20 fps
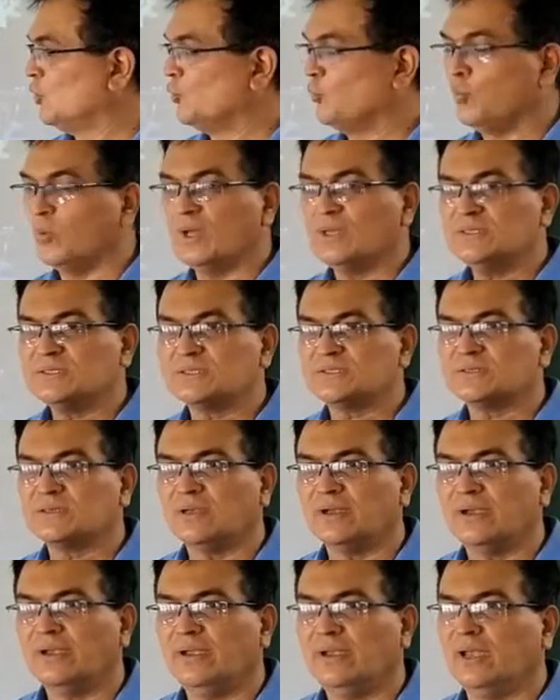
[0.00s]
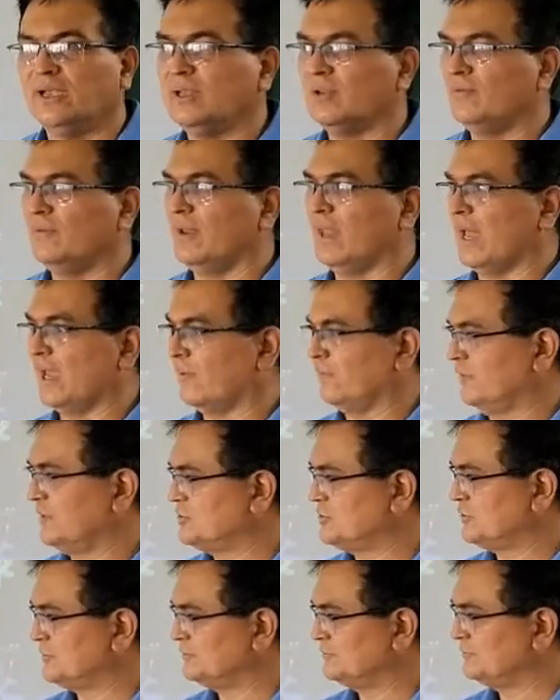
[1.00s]
one's native
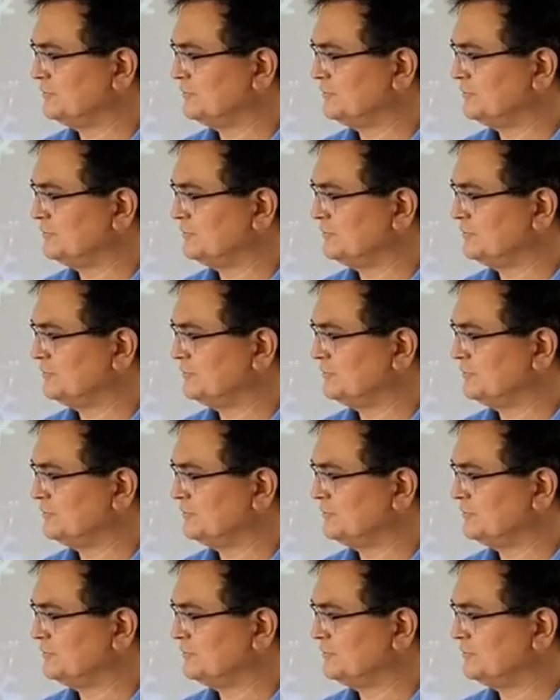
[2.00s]
language.